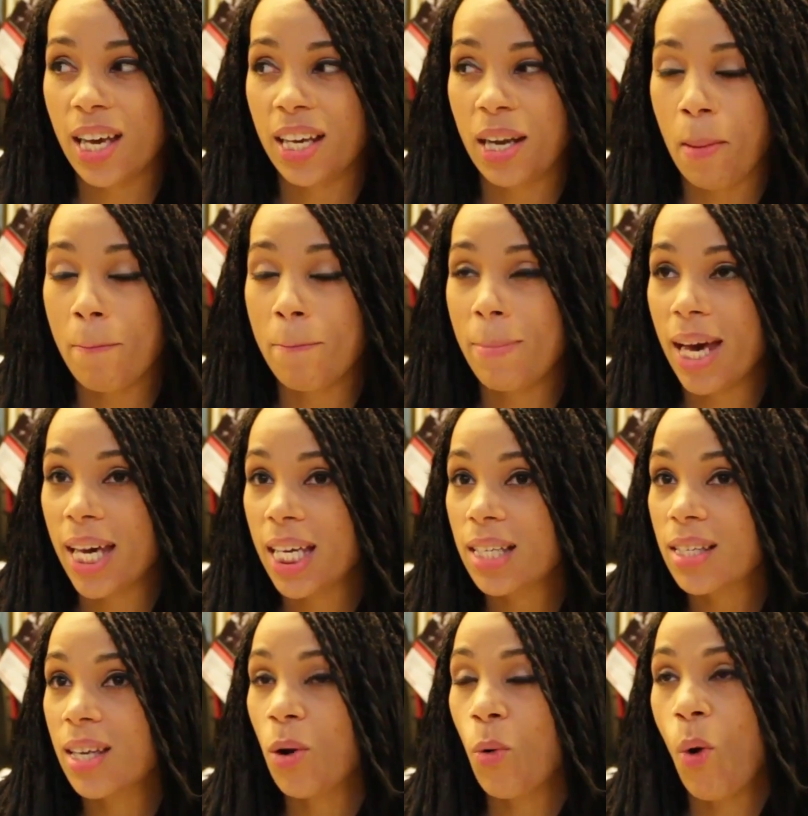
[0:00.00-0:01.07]
An
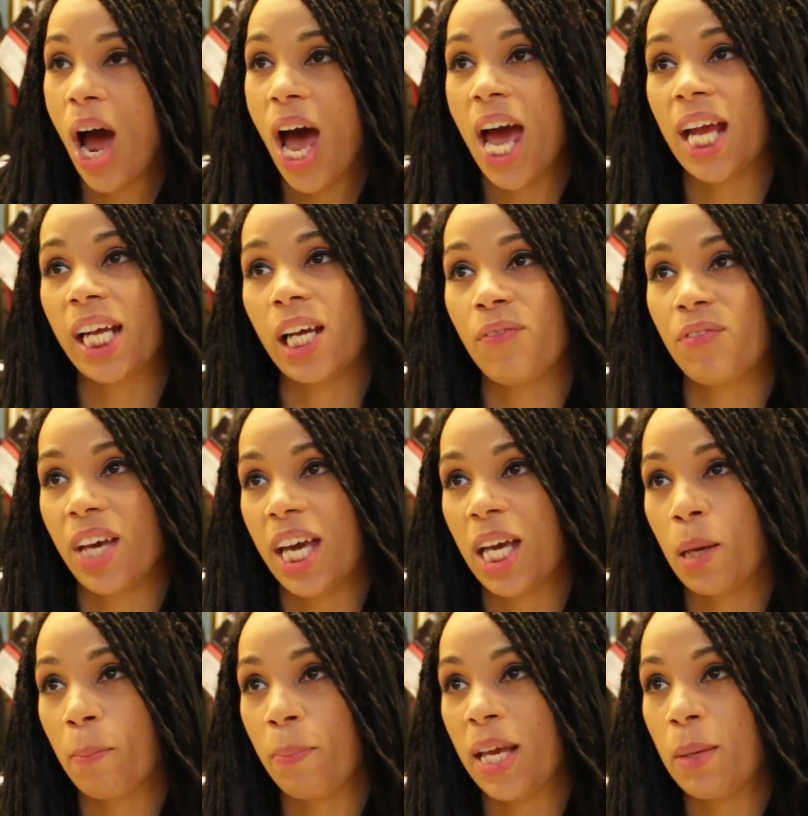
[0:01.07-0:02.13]
amazing way of
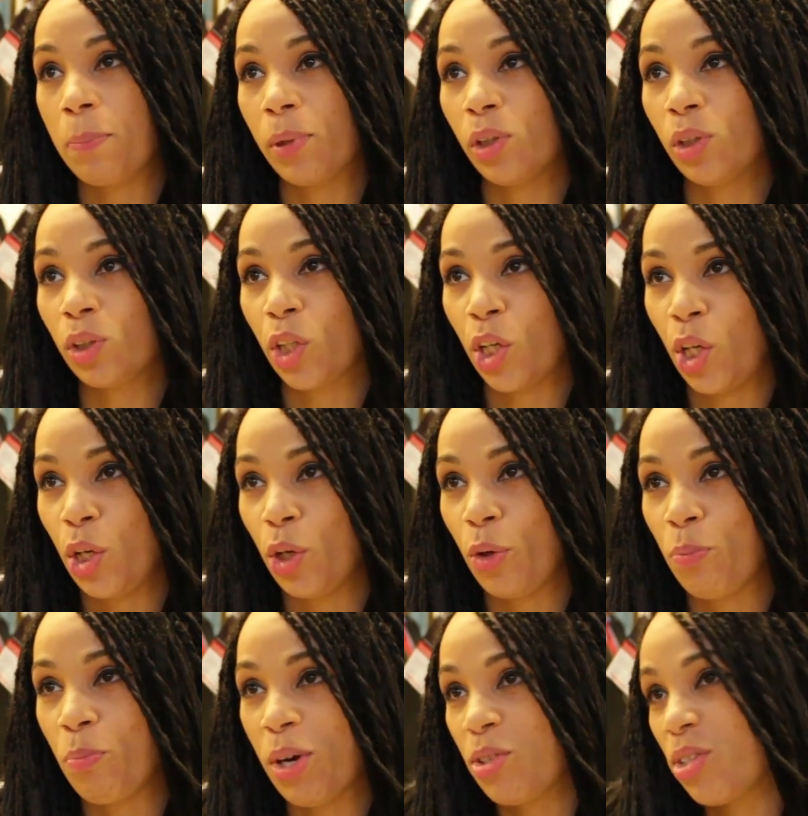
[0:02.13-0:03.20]
getting people who
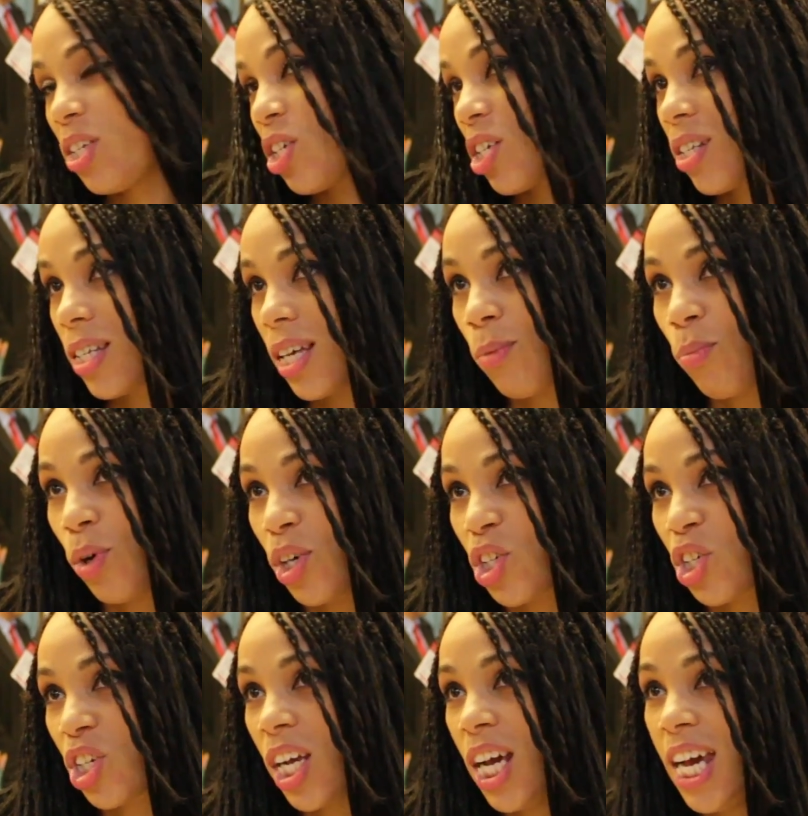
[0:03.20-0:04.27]
mostly just sit and
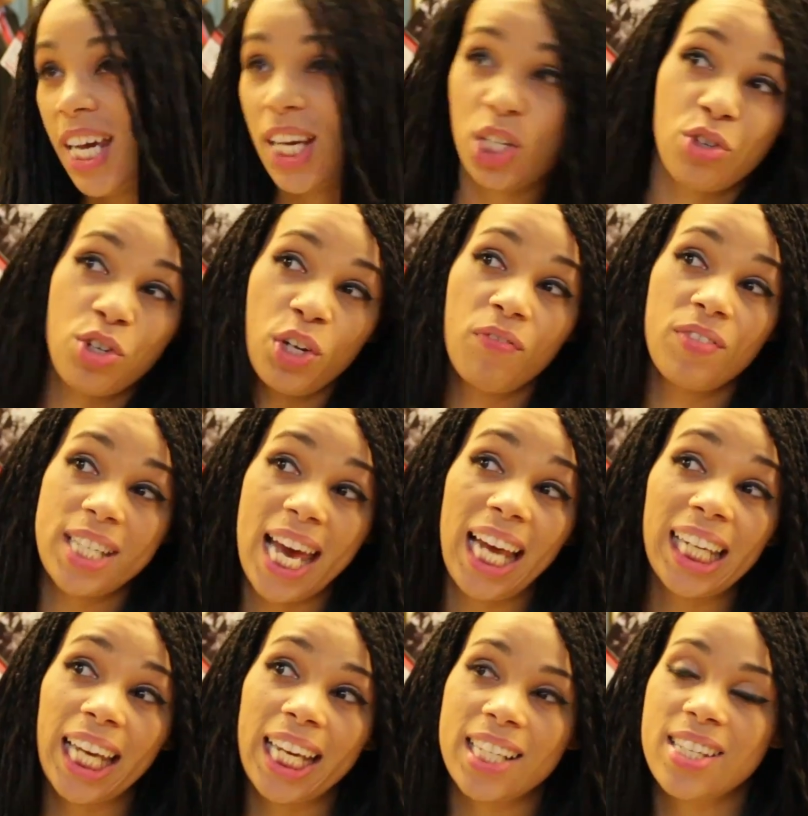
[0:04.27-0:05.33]
watch history on the
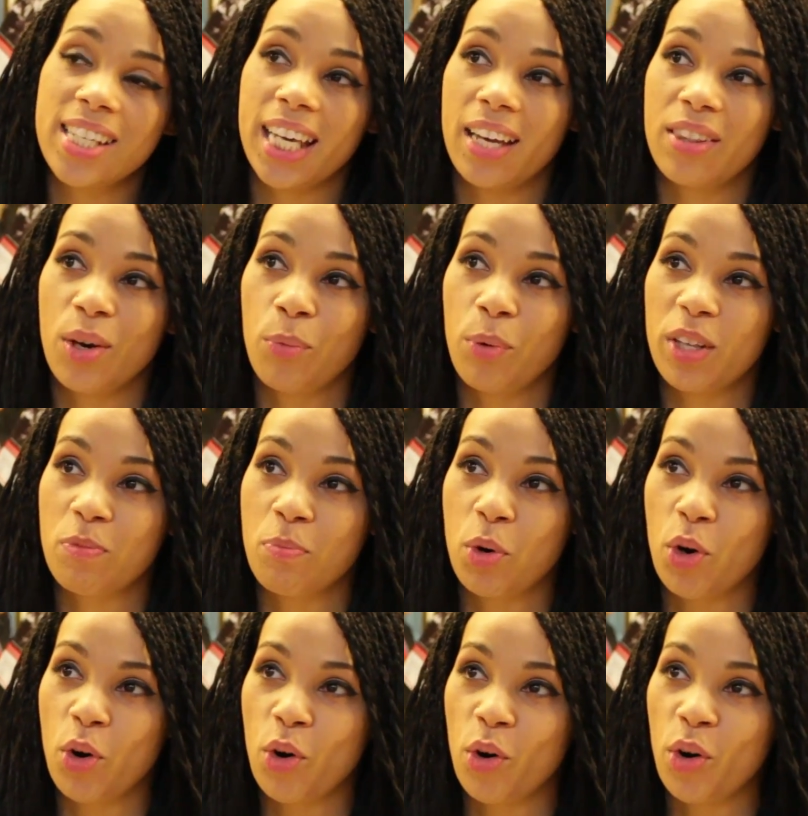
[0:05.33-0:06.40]
telly together with
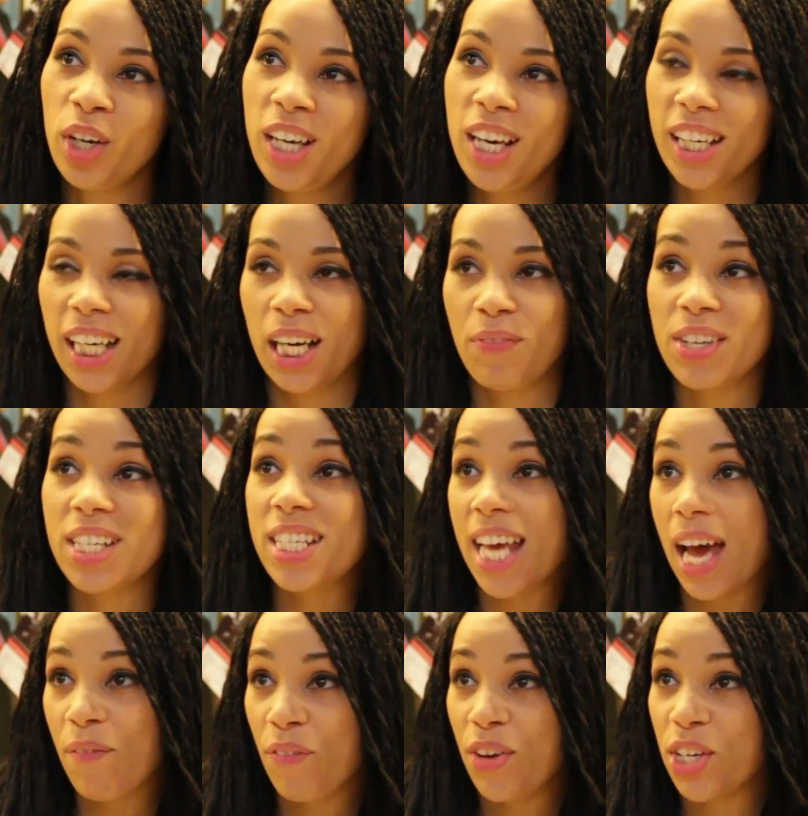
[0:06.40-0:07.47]
more kind of
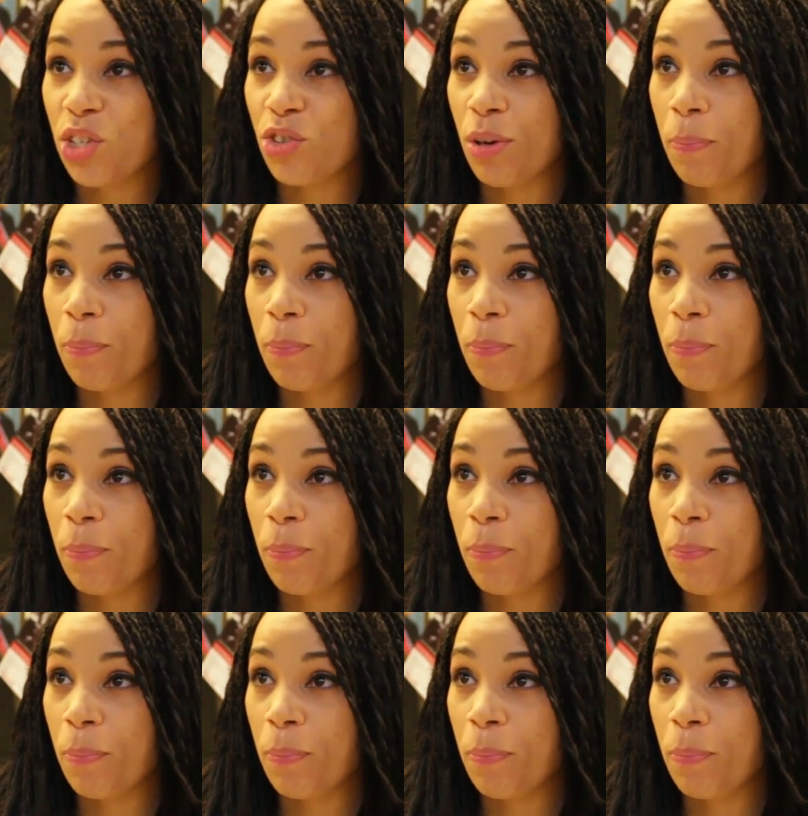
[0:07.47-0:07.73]
in-depth history